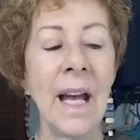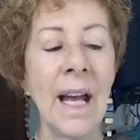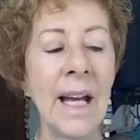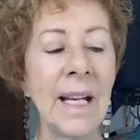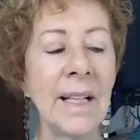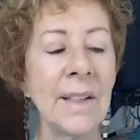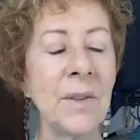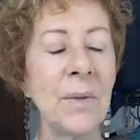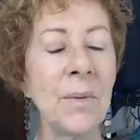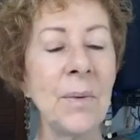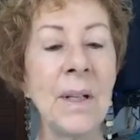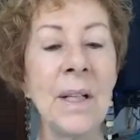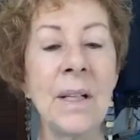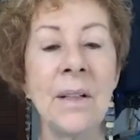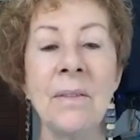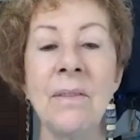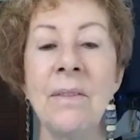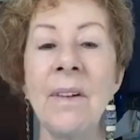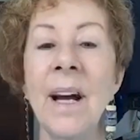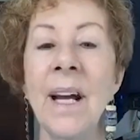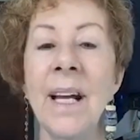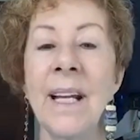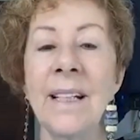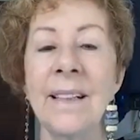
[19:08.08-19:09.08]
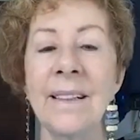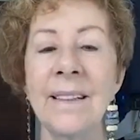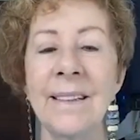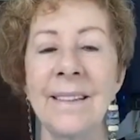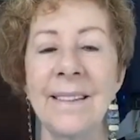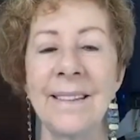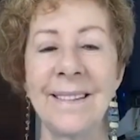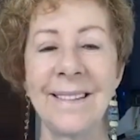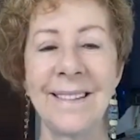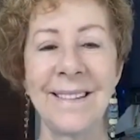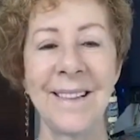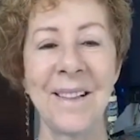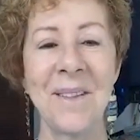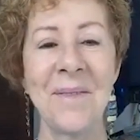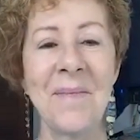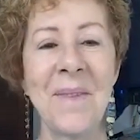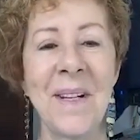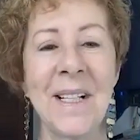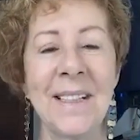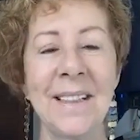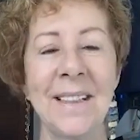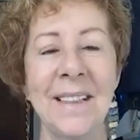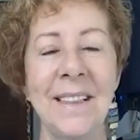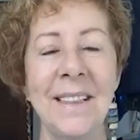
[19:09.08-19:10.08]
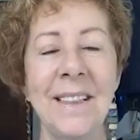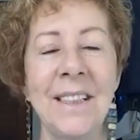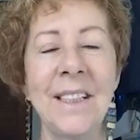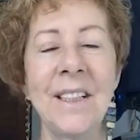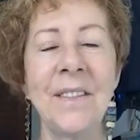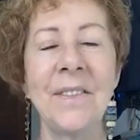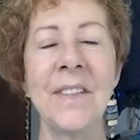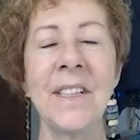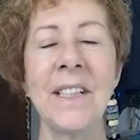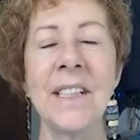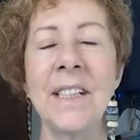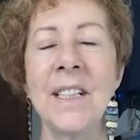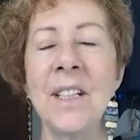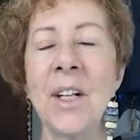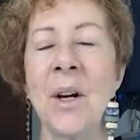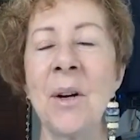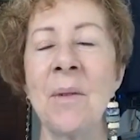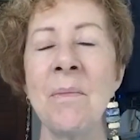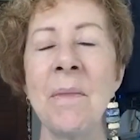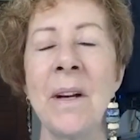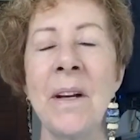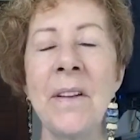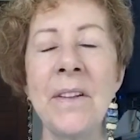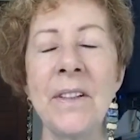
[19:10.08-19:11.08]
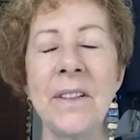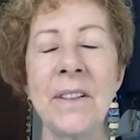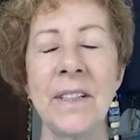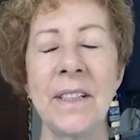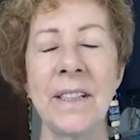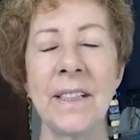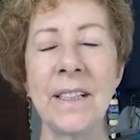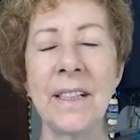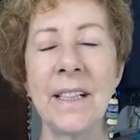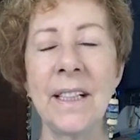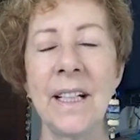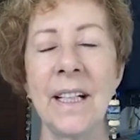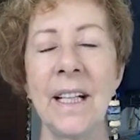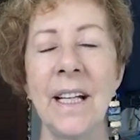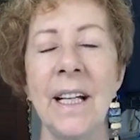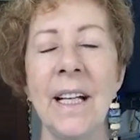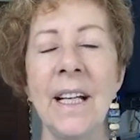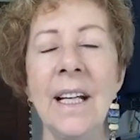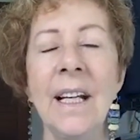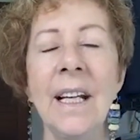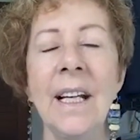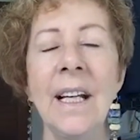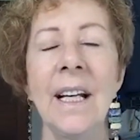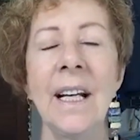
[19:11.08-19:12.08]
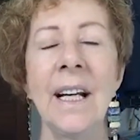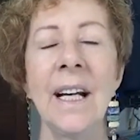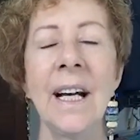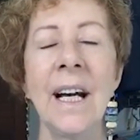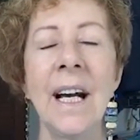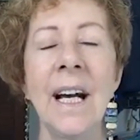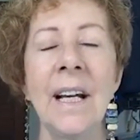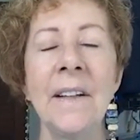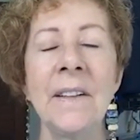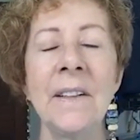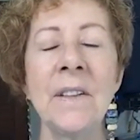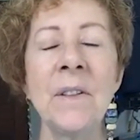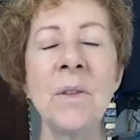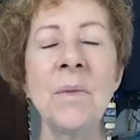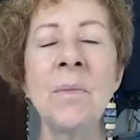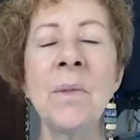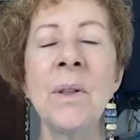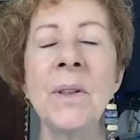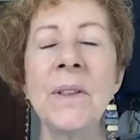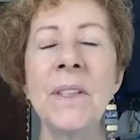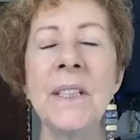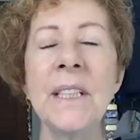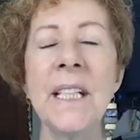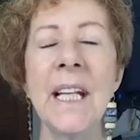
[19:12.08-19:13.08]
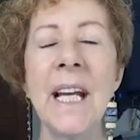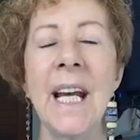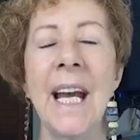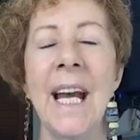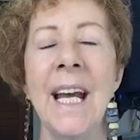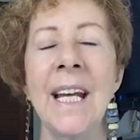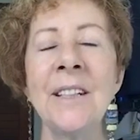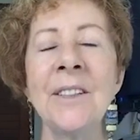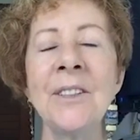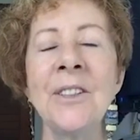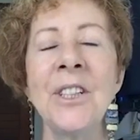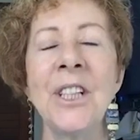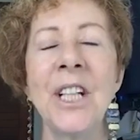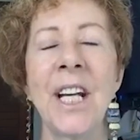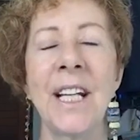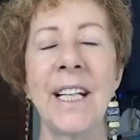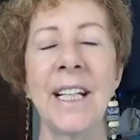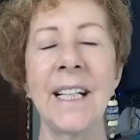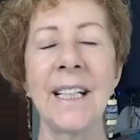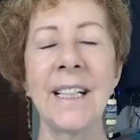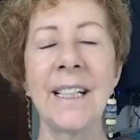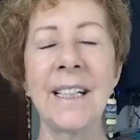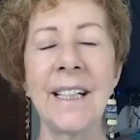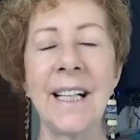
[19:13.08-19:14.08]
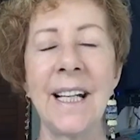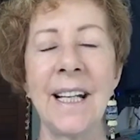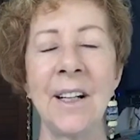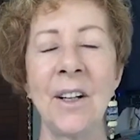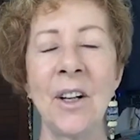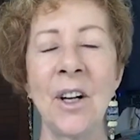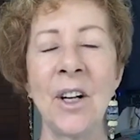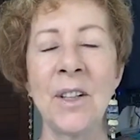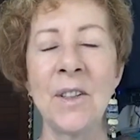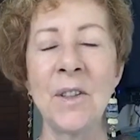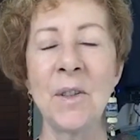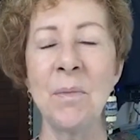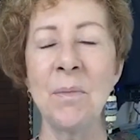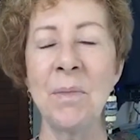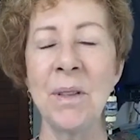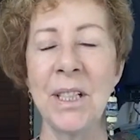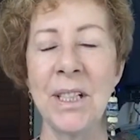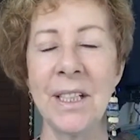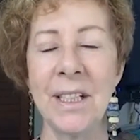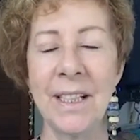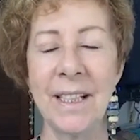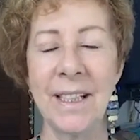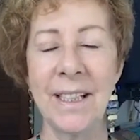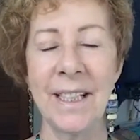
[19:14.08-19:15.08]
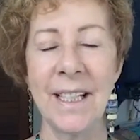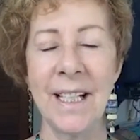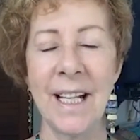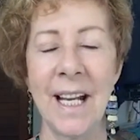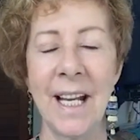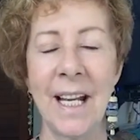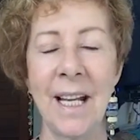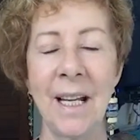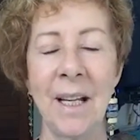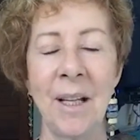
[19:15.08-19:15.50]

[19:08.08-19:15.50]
as we invite the message of the Star Mothers on this most energetic and auspicious day.